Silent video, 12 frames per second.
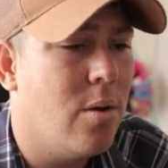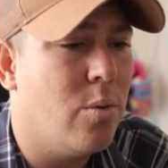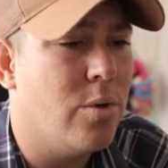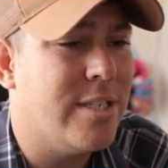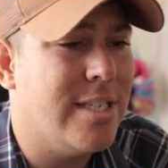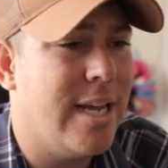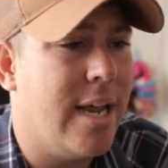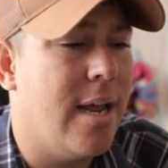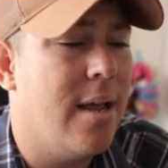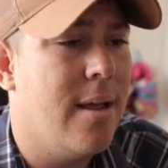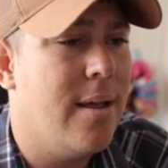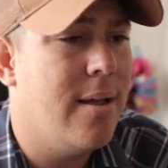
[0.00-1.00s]
We'll see.
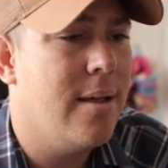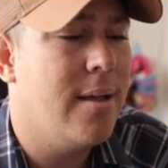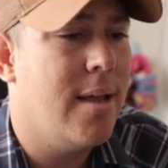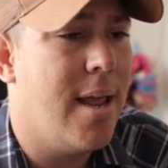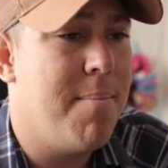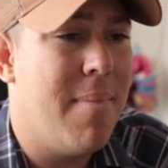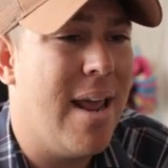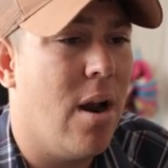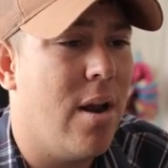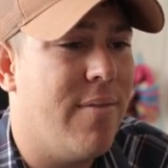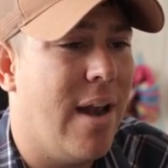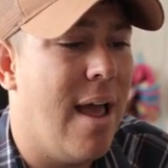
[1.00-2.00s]
He may
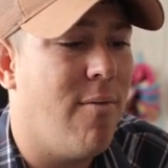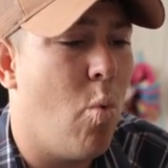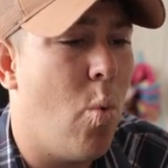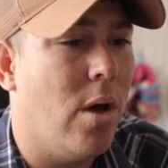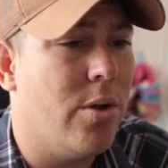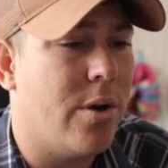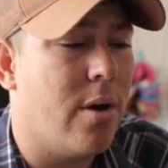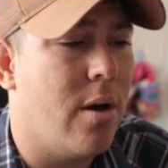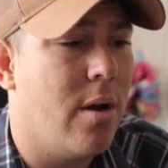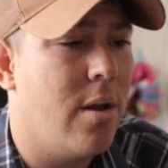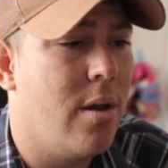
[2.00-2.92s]
not even have a welder.